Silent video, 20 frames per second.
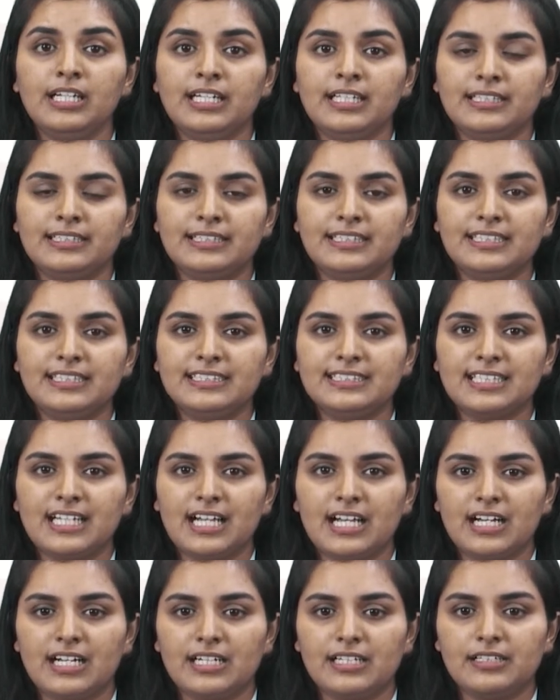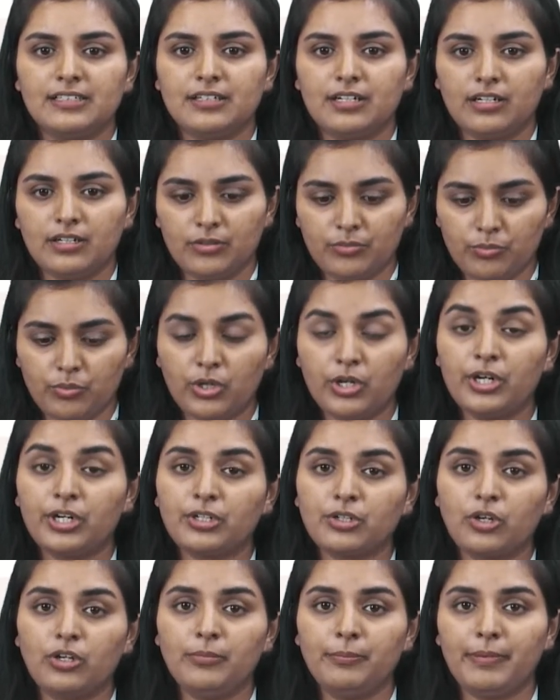these are
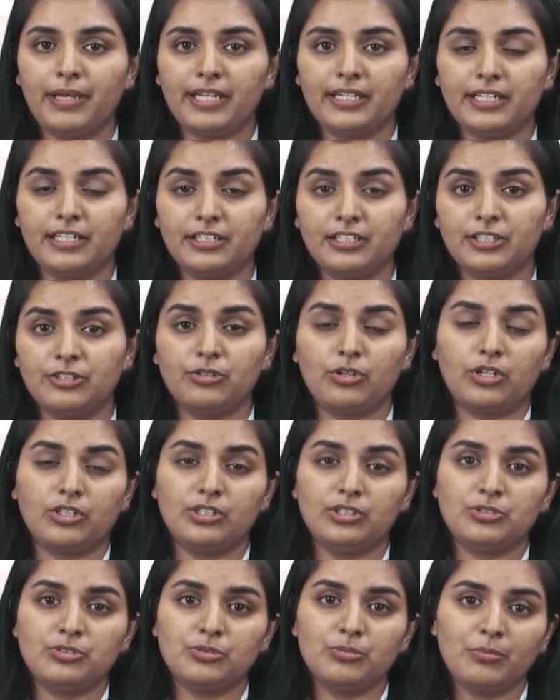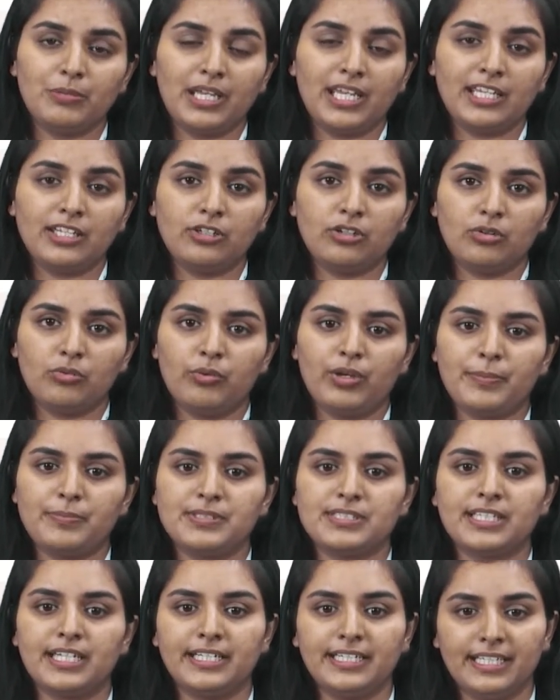worked on backend in order to make your
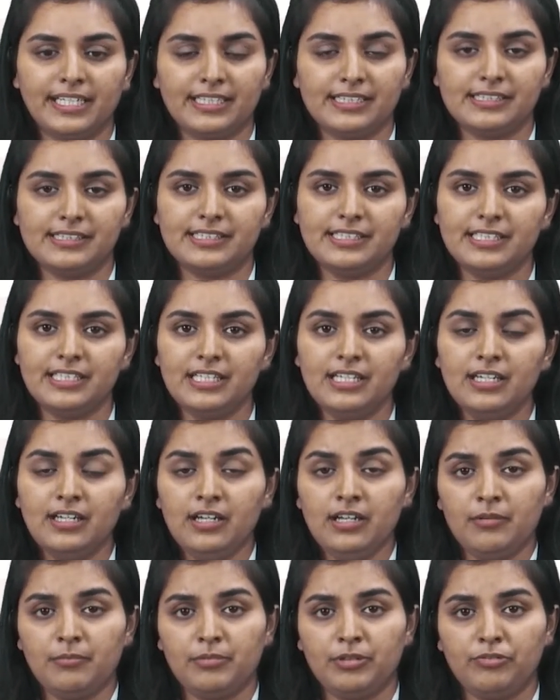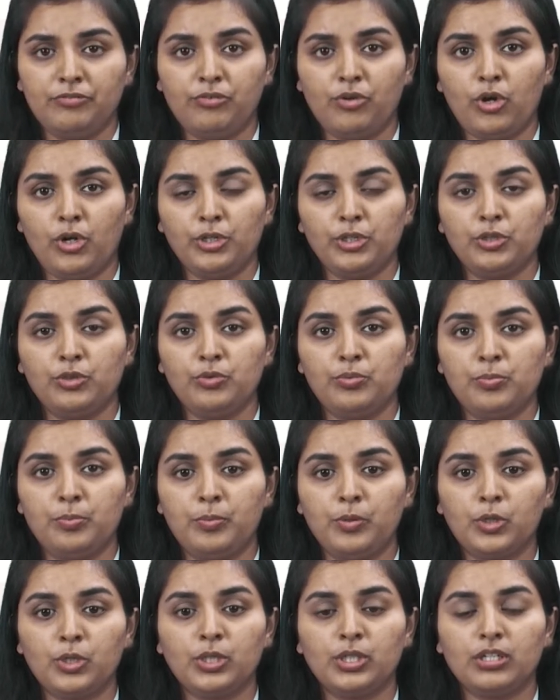website healthy before you
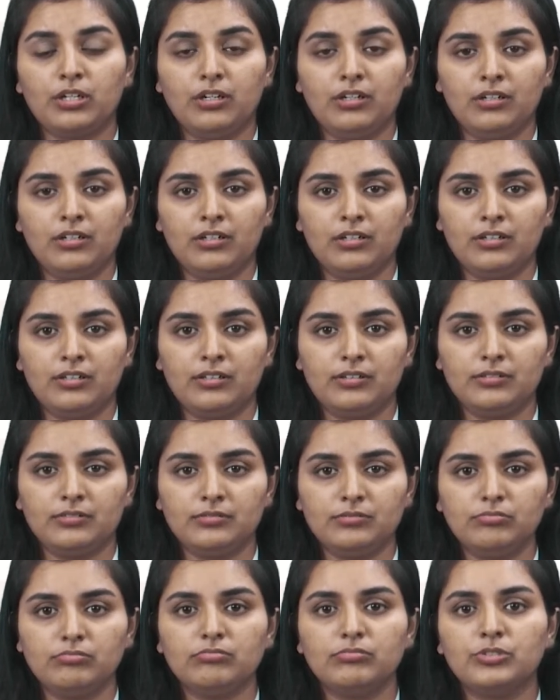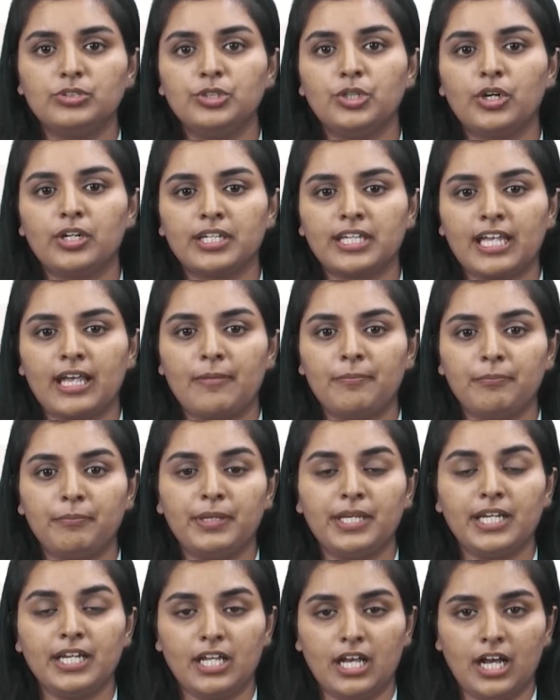put your
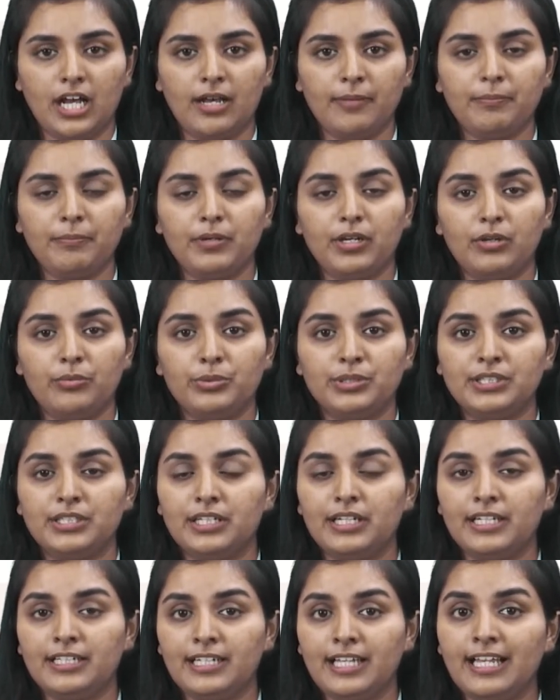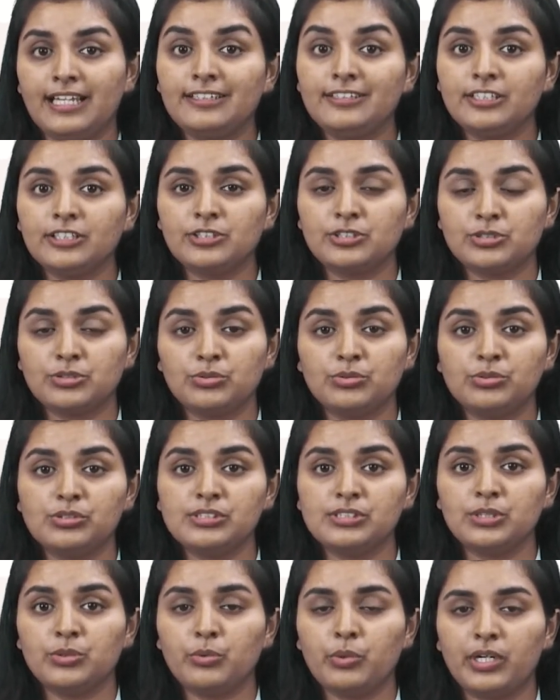campaign up. With the analytics
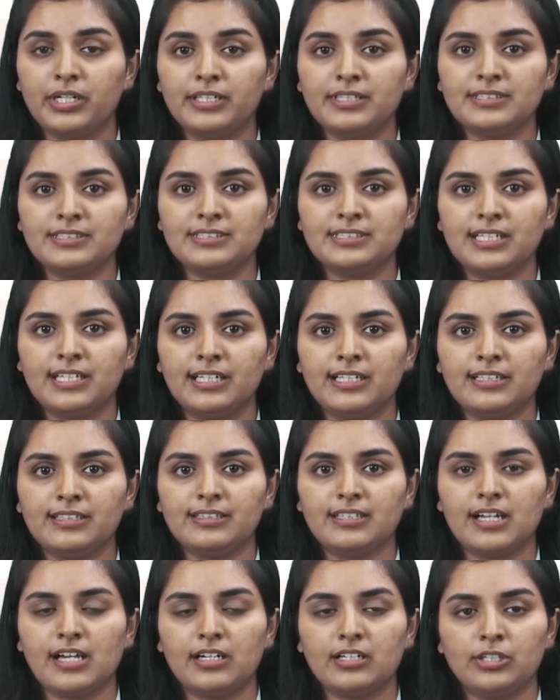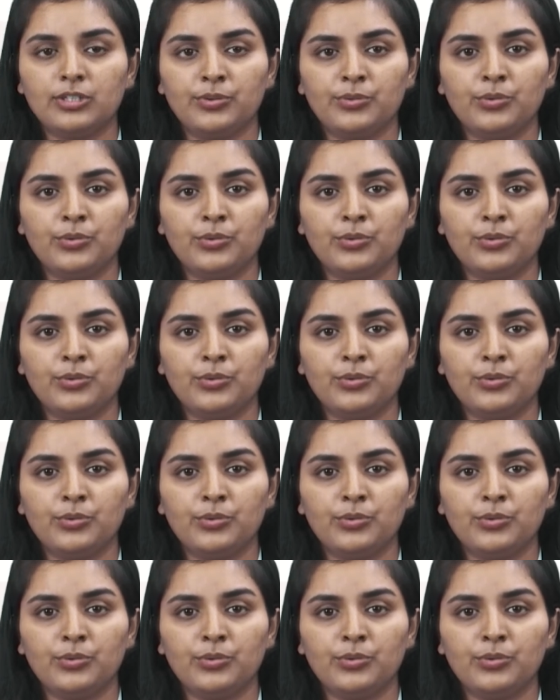tools, you understand that